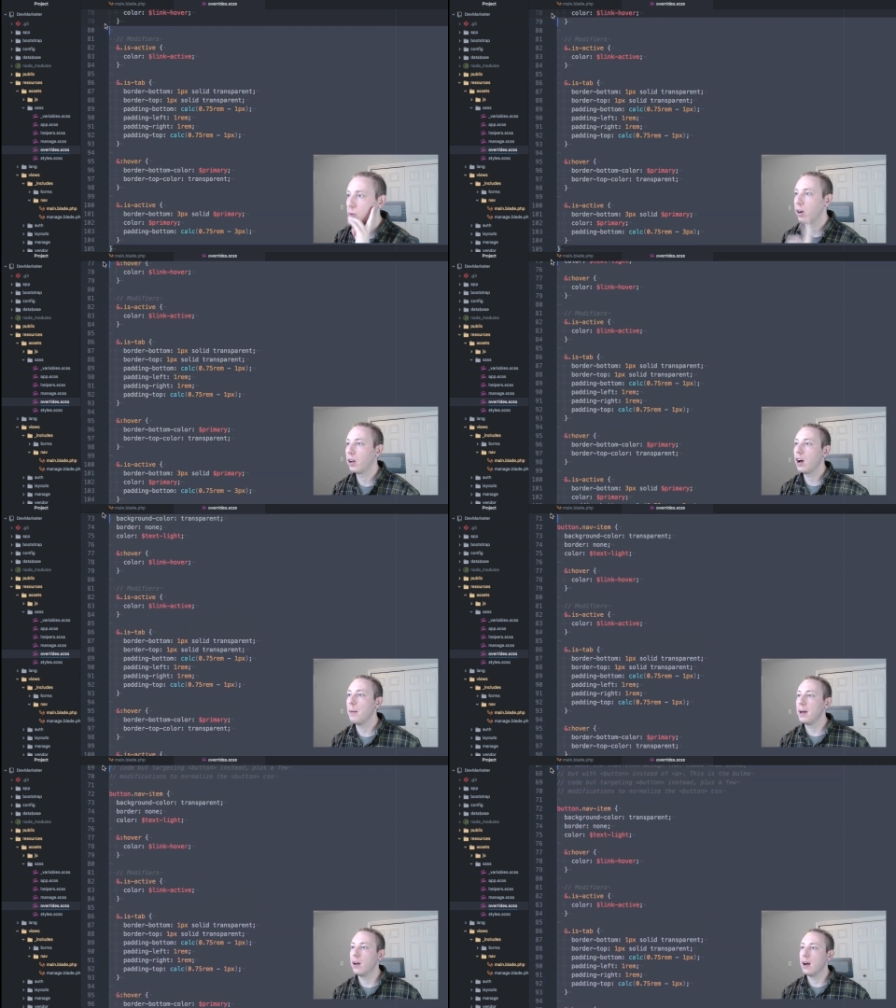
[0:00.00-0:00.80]
We're gonna
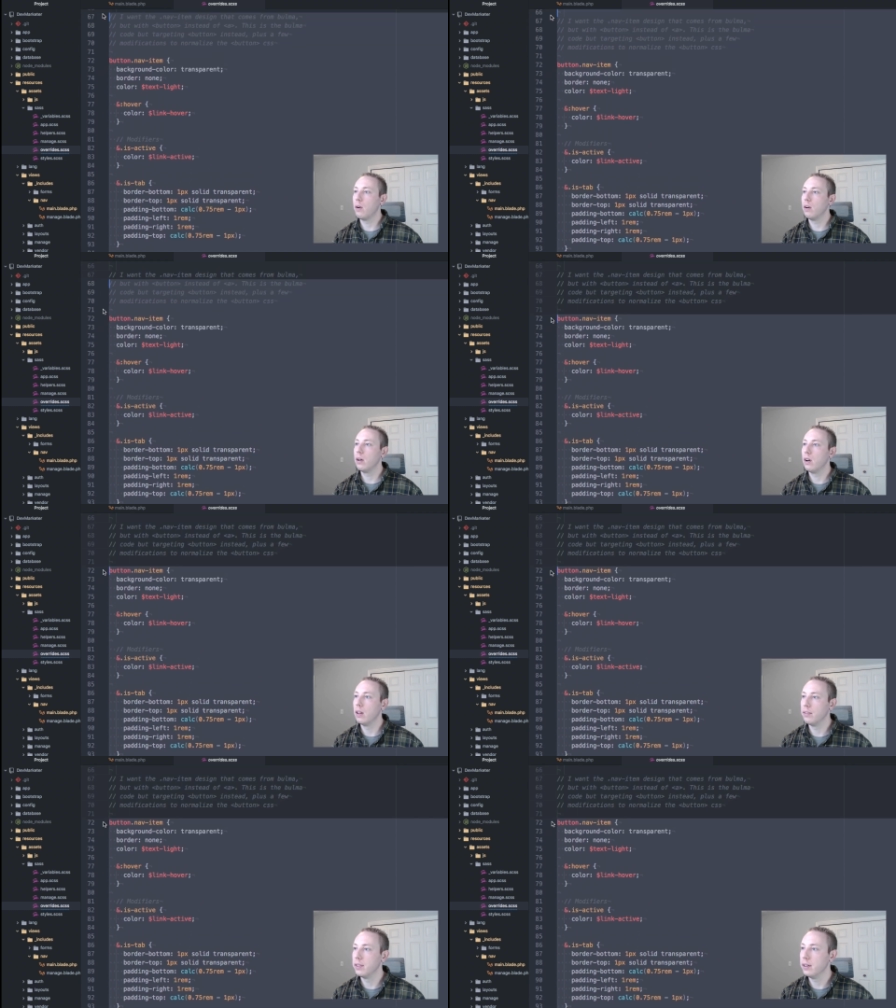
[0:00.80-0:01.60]
comment out
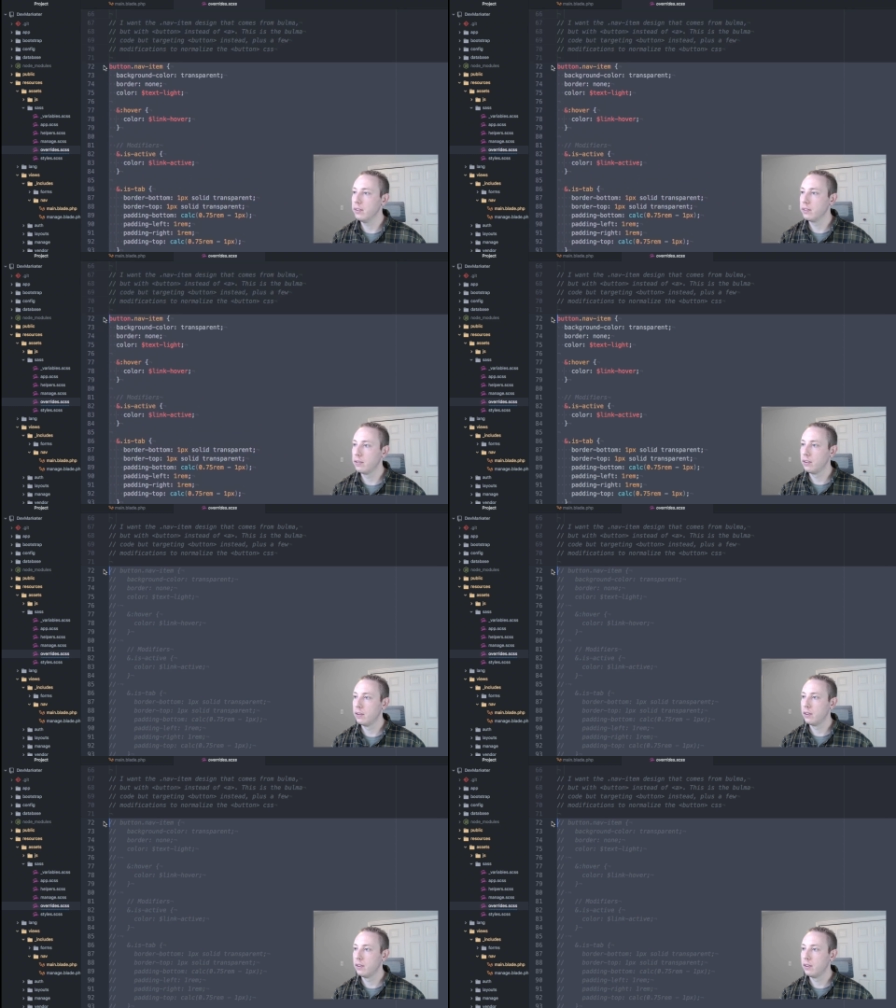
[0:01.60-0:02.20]
all of this.